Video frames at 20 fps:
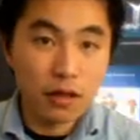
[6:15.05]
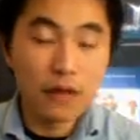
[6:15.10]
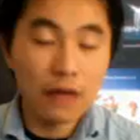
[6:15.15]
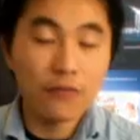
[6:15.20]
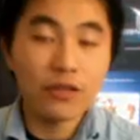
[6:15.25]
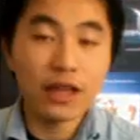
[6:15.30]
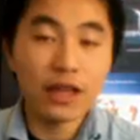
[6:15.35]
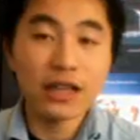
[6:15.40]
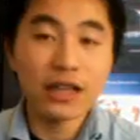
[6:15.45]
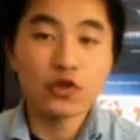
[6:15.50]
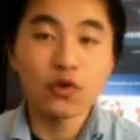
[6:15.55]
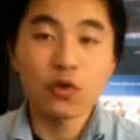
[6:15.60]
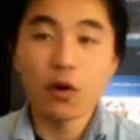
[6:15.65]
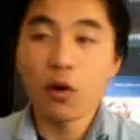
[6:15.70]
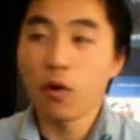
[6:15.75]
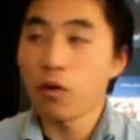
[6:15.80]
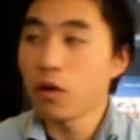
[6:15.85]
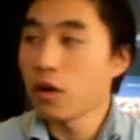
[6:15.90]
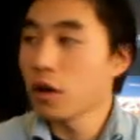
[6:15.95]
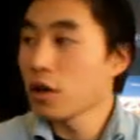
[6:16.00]
if they
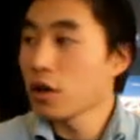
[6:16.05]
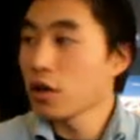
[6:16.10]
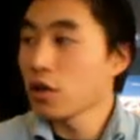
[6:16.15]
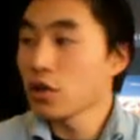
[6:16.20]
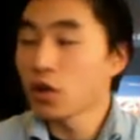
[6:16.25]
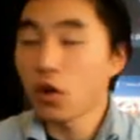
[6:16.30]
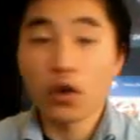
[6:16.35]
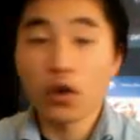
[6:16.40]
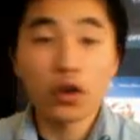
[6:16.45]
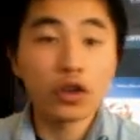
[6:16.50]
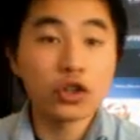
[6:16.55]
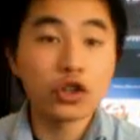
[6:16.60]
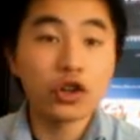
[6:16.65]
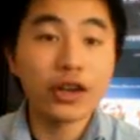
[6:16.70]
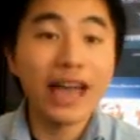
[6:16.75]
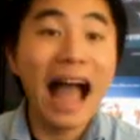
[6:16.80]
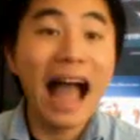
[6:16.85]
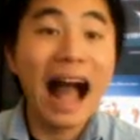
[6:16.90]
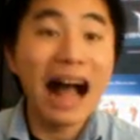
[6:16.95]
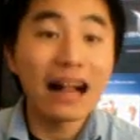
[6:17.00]
control your
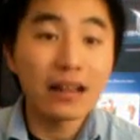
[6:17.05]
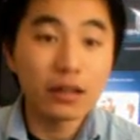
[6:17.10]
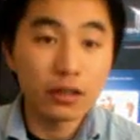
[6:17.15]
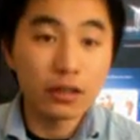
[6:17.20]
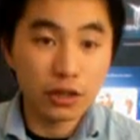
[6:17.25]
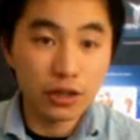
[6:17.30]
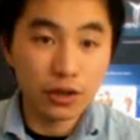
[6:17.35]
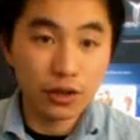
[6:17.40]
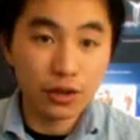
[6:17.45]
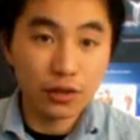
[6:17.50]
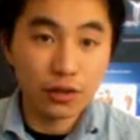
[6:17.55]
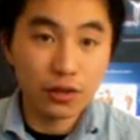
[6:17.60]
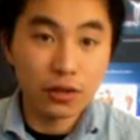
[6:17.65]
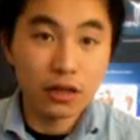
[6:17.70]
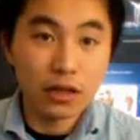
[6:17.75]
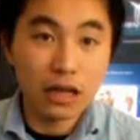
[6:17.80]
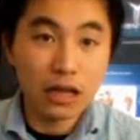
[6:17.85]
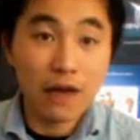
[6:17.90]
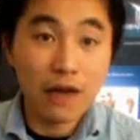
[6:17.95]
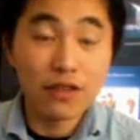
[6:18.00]
calendar,
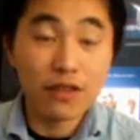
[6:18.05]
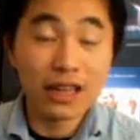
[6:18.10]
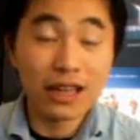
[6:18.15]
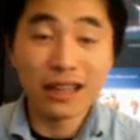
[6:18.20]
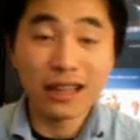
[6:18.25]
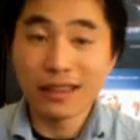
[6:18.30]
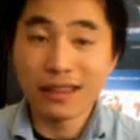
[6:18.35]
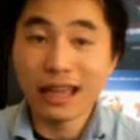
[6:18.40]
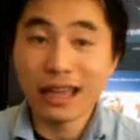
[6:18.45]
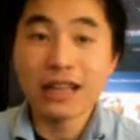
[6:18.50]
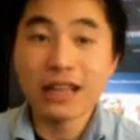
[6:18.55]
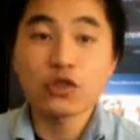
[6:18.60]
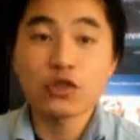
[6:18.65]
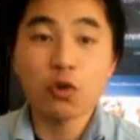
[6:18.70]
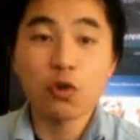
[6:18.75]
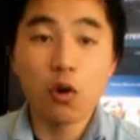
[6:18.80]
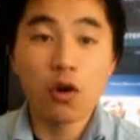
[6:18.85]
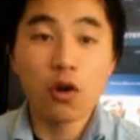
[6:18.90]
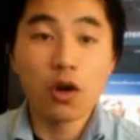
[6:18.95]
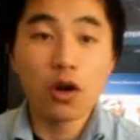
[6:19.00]
if they
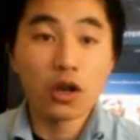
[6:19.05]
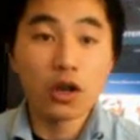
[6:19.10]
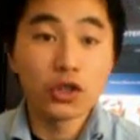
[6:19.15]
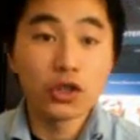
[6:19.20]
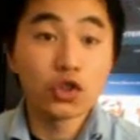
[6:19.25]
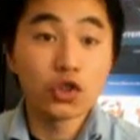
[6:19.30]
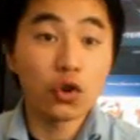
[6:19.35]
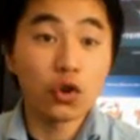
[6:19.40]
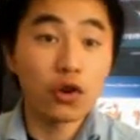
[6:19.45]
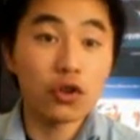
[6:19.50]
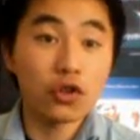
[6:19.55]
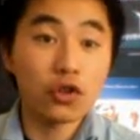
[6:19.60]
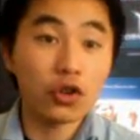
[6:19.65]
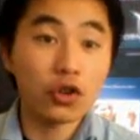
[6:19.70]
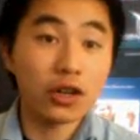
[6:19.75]
control your